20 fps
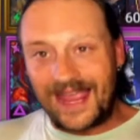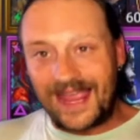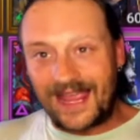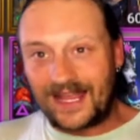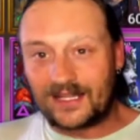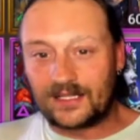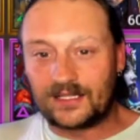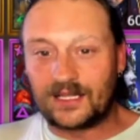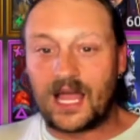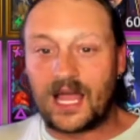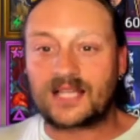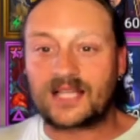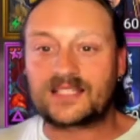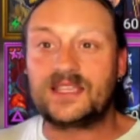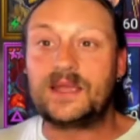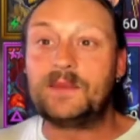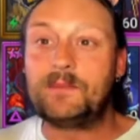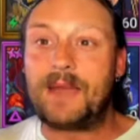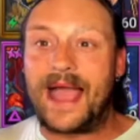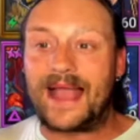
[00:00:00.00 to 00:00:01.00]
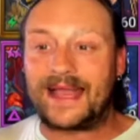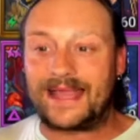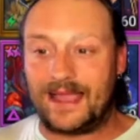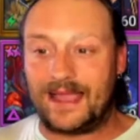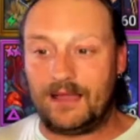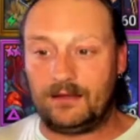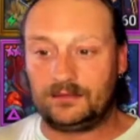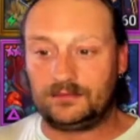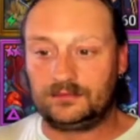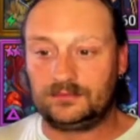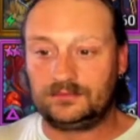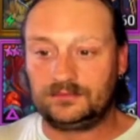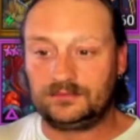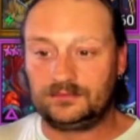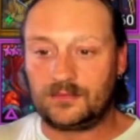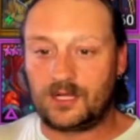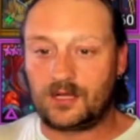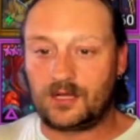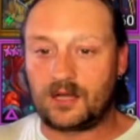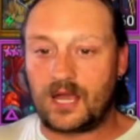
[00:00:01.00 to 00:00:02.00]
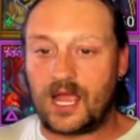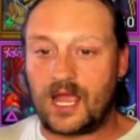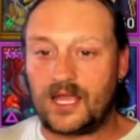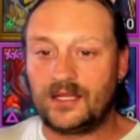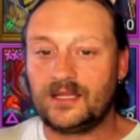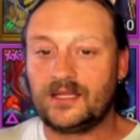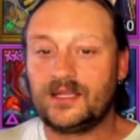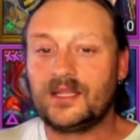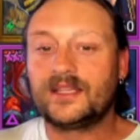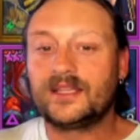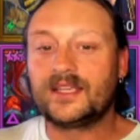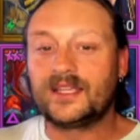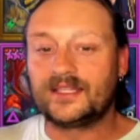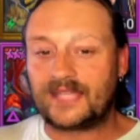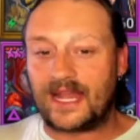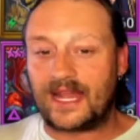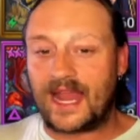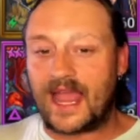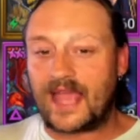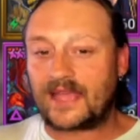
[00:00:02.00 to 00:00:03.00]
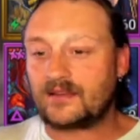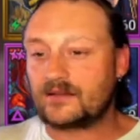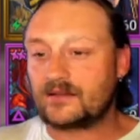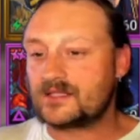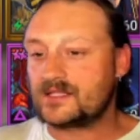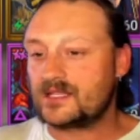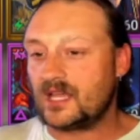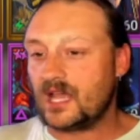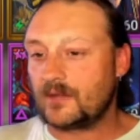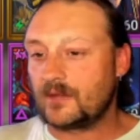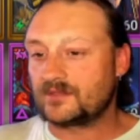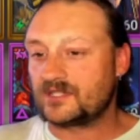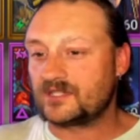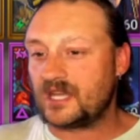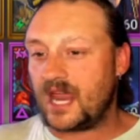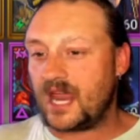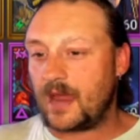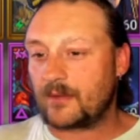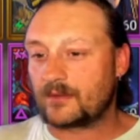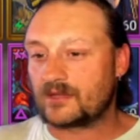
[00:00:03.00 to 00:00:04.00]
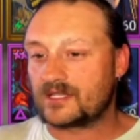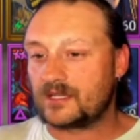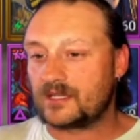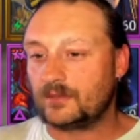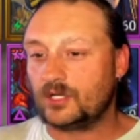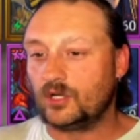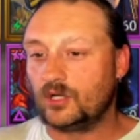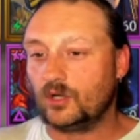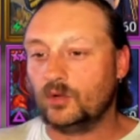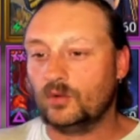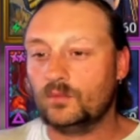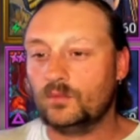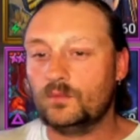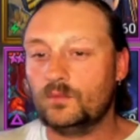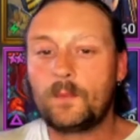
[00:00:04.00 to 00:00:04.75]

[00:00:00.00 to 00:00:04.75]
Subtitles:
Locks him back out. All right, get that accuracy up. She hammers him. Cool.